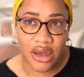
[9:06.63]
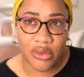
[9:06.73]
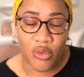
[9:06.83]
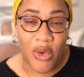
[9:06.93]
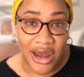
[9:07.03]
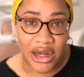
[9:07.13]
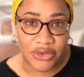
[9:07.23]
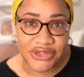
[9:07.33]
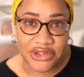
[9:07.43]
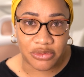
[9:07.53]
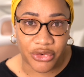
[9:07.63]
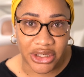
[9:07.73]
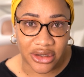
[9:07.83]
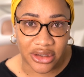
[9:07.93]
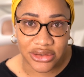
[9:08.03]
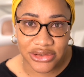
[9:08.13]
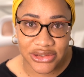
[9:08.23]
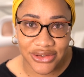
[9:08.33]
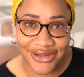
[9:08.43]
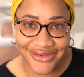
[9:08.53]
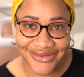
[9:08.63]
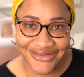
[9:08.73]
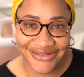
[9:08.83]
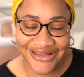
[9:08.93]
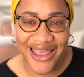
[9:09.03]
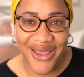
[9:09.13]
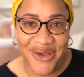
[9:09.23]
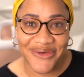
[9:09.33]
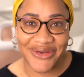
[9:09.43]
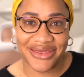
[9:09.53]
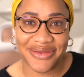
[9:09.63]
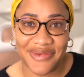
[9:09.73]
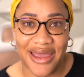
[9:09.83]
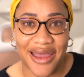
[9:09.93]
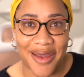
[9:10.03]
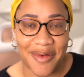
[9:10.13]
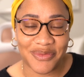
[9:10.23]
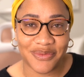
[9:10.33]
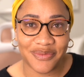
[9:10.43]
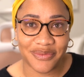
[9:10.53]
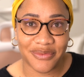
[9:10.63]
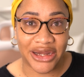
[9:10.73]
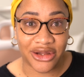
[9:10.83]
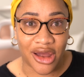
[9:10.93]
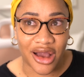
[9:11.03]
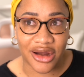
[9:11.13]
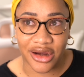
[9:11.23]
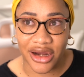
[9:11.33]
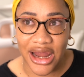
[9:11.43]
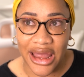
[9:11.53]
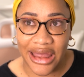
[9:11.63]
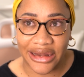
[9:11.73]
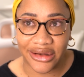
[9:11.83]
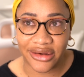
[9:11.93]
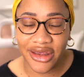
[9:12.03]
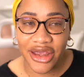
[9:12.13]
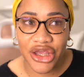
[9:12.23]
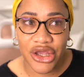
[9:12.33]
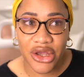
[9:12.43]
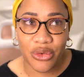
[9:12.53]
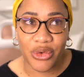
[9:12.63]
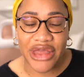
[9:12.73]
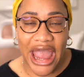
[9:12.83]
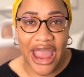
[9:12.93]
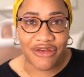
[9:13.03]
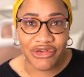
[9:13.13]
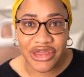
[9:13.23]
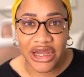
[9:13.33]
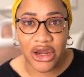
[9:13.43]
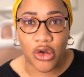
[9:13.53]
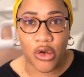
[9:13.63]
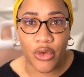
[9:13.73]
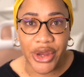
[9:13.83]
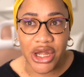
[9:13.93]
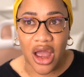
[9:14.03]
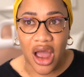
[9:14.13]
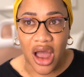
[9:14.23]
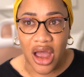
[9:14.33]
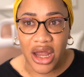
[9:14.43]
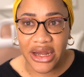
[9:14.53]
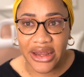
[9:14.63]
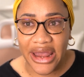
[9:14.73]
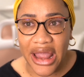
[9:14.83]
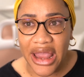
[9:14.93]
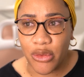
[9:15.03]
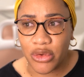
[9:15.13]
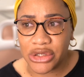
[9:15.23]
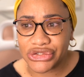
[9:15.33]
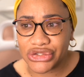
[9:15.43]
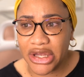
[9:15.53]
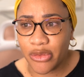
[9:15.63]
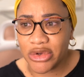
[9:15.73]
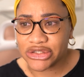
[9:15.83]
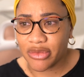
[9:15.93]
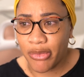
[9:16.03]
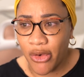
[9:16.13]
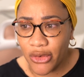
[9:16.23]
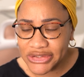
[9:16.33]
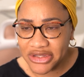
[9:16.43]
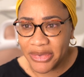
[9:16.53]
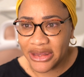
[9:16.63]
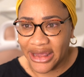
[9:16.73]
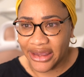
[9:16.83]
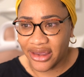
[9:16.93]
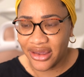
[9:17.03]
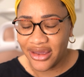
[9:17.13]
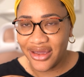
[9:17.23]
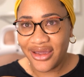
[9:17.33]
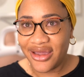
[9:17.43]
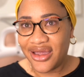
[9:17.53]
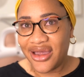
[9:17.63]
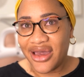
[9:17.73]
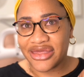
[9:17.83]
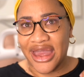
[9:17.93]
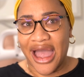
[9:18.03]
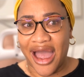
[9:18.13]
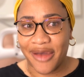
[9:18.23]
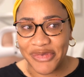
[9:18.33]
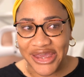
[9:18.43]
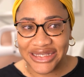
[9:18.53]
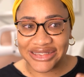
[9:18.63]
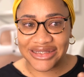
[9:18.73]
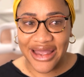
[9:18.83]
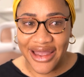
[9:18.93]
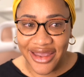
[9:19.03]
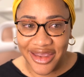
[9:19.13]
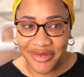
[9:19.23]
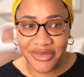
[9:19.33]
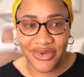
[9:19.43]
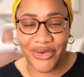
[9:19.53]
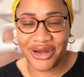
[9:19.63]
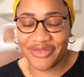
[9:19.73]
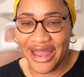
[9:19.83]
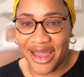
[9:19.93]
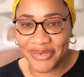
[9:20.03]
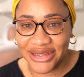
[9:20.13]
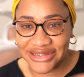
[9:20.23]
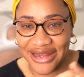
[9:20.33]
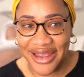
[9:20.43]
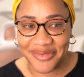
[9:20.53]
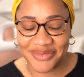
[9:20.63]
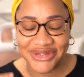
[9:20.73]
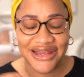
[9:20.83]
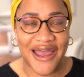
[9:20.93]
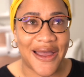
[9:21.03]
while I was still pregnant with my daughter. And with everything going on, it was supposed to be like the happiest time, one of the happiest times